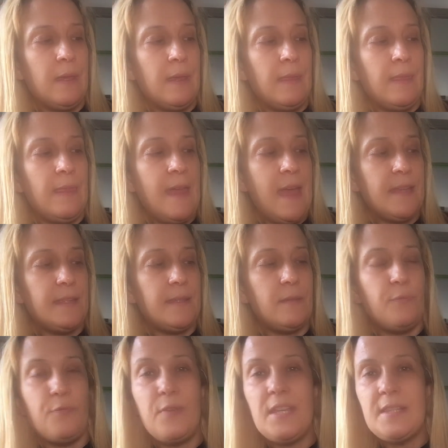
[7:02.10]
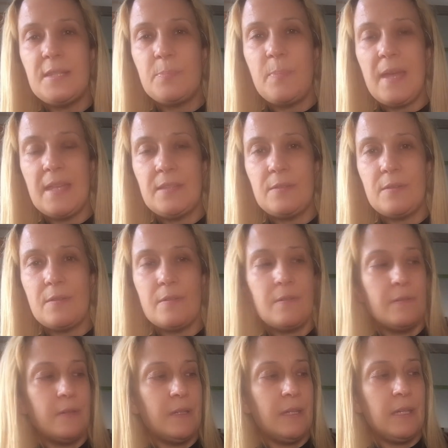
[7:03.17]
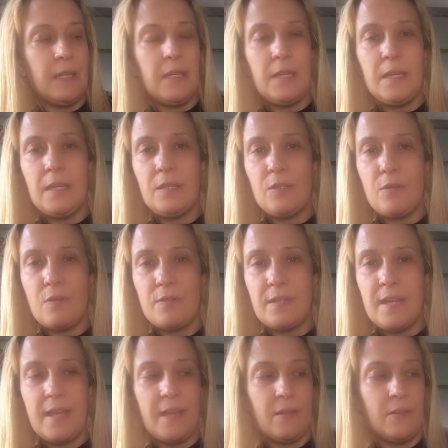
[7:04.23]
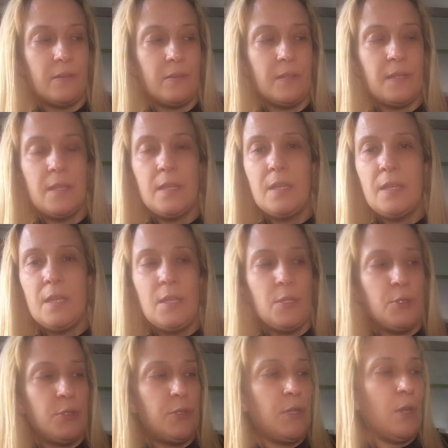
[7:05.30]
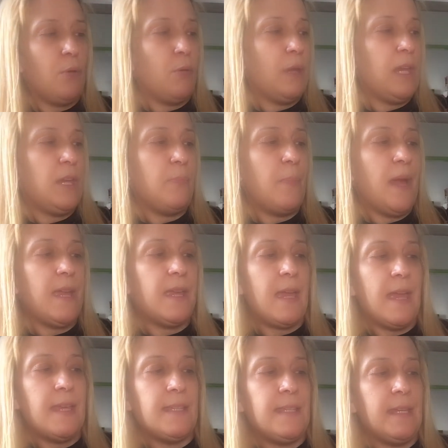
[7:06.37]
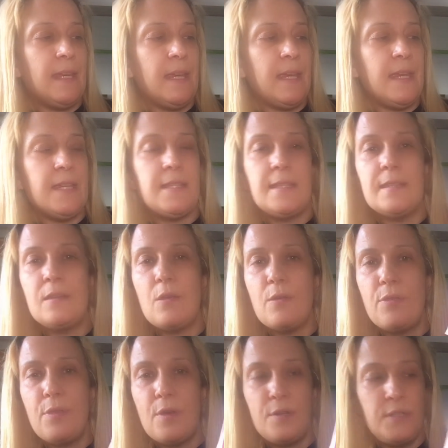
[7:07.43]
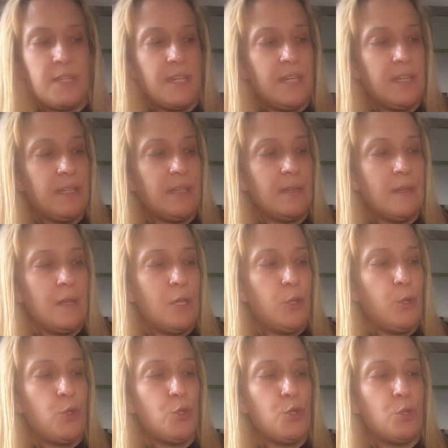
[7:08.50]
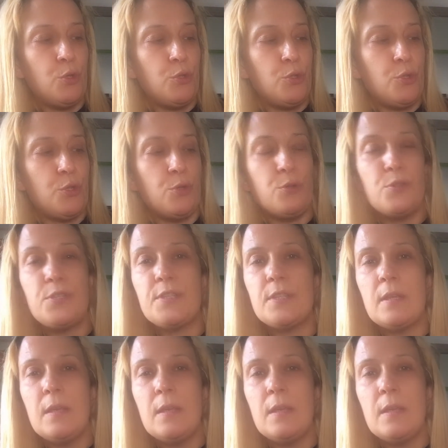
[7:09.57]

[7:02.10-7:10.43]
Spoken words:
that fits better in your nail. So in my case is the 13. You should choose